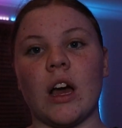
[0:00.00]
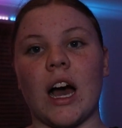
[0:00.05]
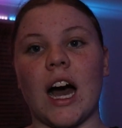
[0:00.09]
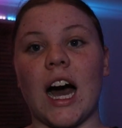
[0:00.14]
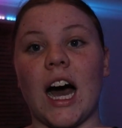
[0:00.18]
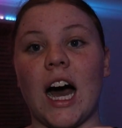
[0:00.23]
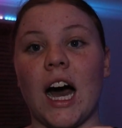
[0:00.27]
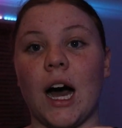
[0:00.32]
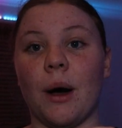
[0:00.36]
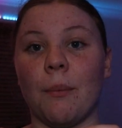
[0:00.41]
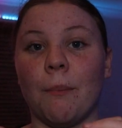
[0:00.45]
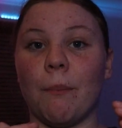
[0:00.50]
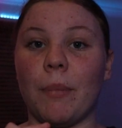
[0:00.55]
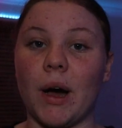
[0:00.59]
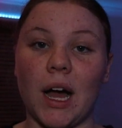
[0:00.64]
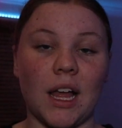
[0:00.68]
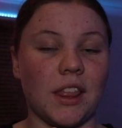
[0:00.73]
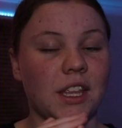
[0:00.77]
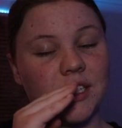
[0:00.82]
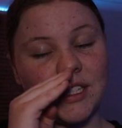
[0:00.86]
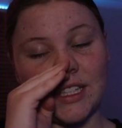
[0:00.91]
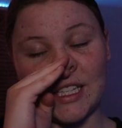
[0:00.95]

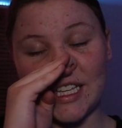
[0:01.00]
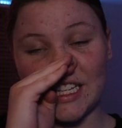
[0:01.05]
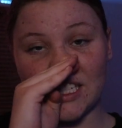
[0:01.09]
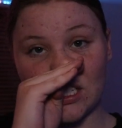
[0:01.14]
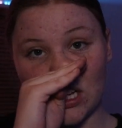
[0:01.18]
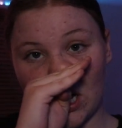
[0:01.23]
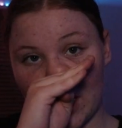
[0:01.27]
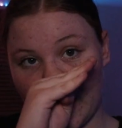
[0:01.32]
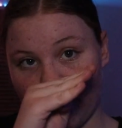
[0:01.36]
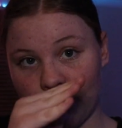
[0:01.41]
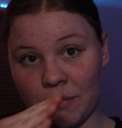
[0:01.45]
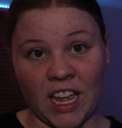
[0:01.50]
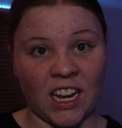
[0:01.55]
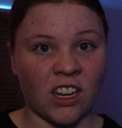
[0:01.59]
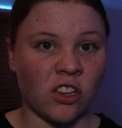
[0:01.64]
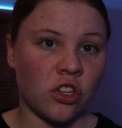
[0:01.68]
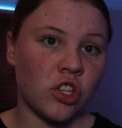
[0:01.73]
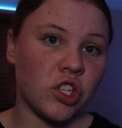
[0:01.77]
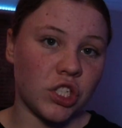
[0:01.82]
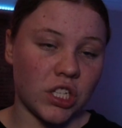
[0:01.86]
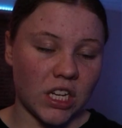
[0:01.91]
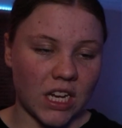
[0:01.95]
by this time
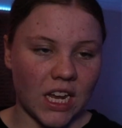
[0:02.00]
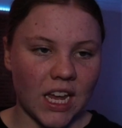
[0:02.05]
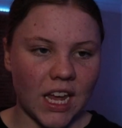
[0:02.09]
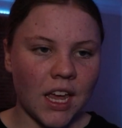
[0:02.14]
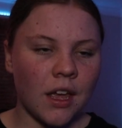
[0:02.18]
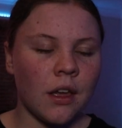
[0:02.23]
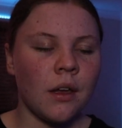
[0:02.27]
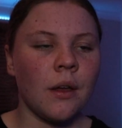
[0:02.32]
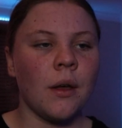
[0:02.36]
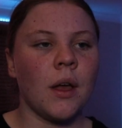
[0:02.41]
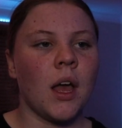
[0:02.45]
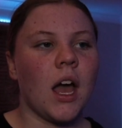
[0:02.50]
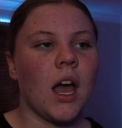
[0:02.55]
next year.